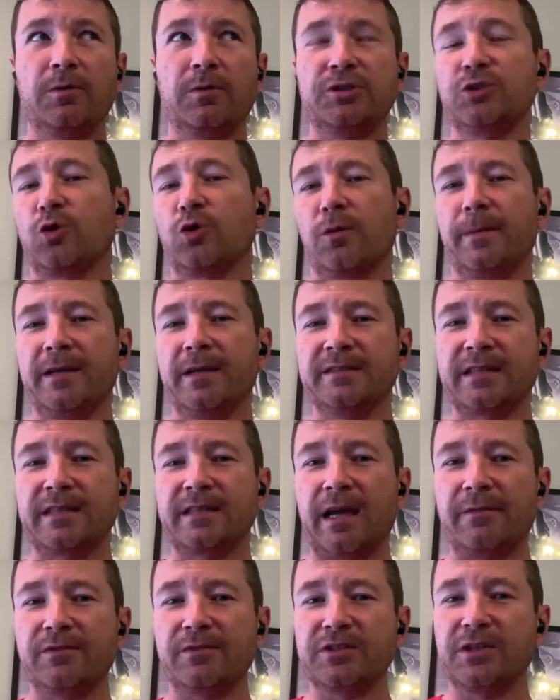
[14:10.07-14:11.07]
shore-based
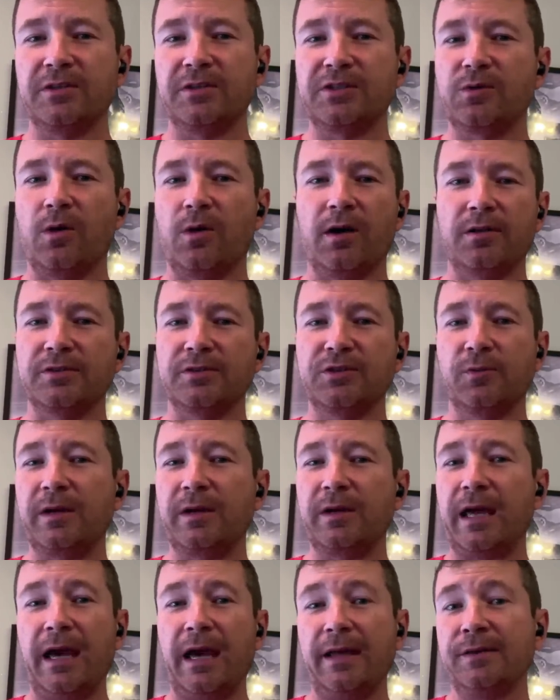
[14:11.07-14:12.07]
adversary squadron, so
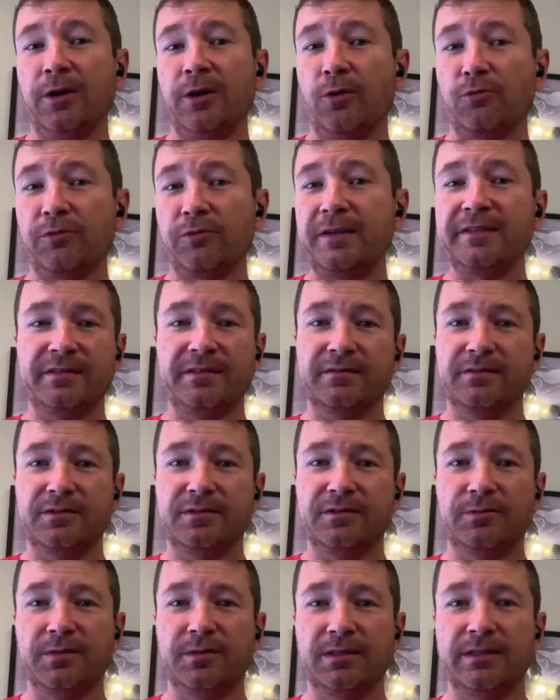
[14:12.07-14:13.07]
we had no reason
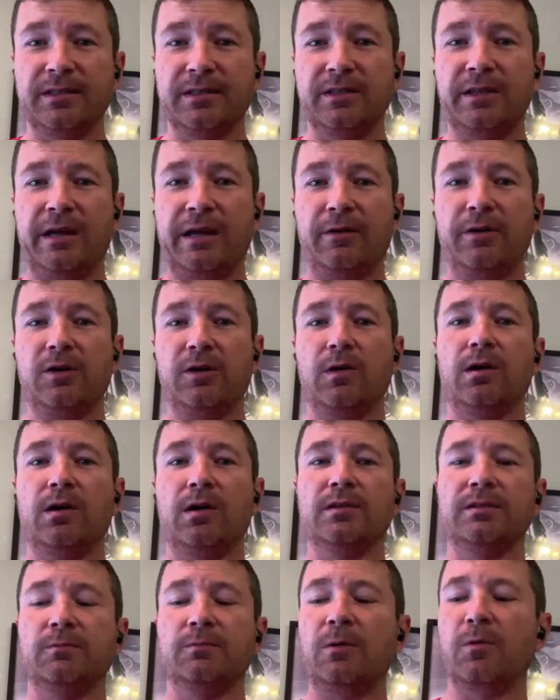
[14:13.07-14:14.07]
to really get carrier
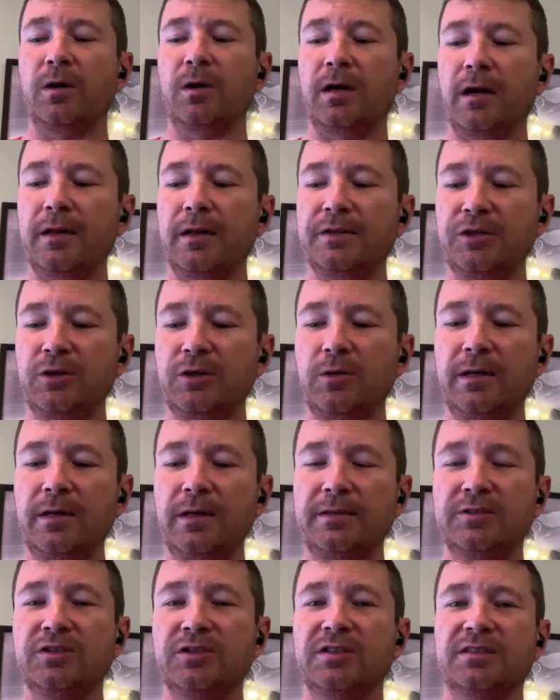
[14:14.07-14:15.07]
called, and we were going to do
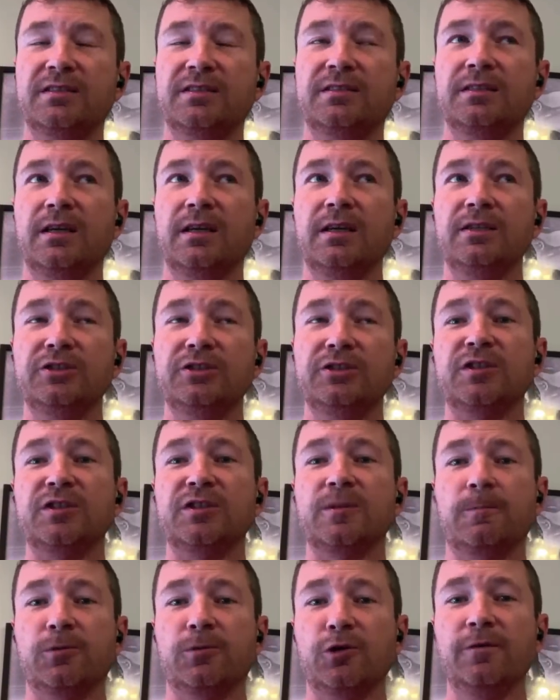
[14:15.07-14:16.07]
it just
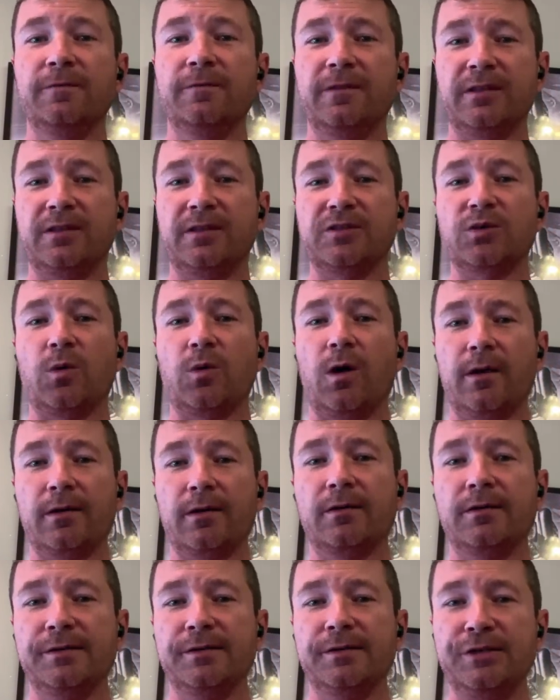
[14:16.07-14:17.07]
to prove that the
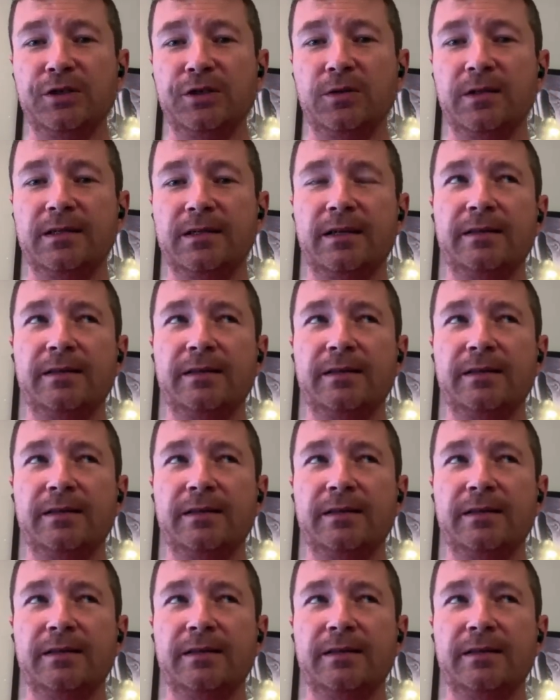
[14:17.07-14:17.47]
squadron could do it.